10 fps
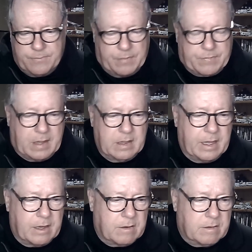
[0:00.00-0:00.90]
fifteen
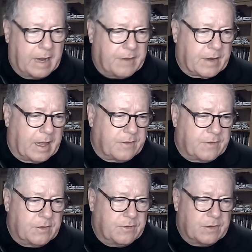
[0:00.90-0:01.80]
liter natural gas
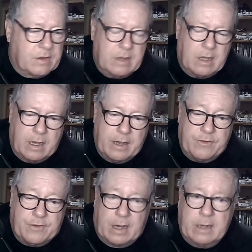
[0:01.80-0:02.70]
engine uh,
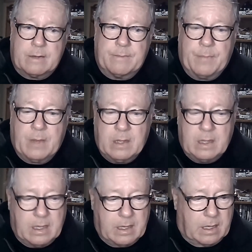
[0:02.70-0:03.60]
in China.
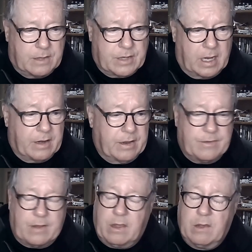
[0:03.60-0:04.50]
Uh, China
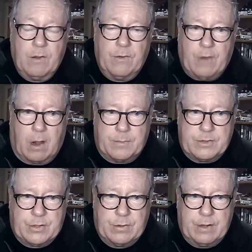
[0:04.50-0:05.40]
is a huge
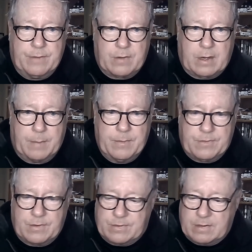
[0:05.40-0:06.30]
opportunity for
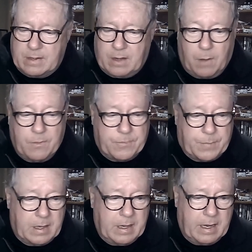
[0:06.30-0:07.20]
Cummins. It's uh, always
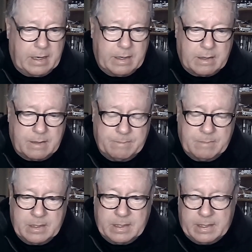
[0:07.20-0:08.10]
been a um,
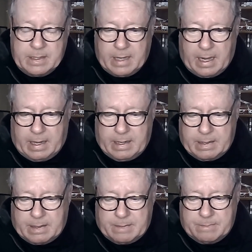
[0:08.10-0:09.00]

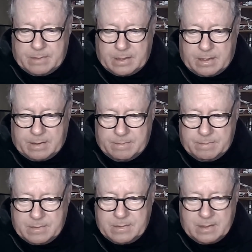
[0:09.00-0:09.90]
a um, um,
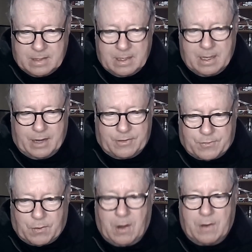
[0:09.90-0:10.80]
a
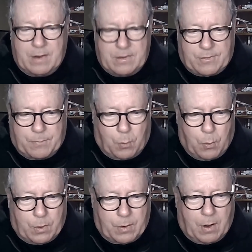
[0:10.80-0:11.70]
strong
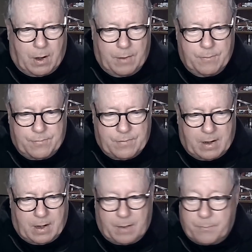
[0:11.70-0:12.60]
supporter of
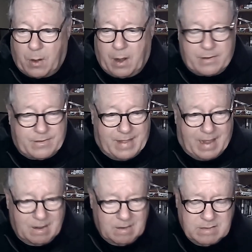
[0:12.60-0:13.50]
uh, products
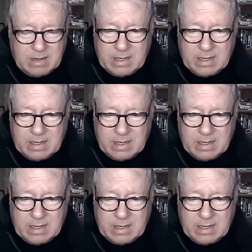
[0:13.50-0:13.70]
there.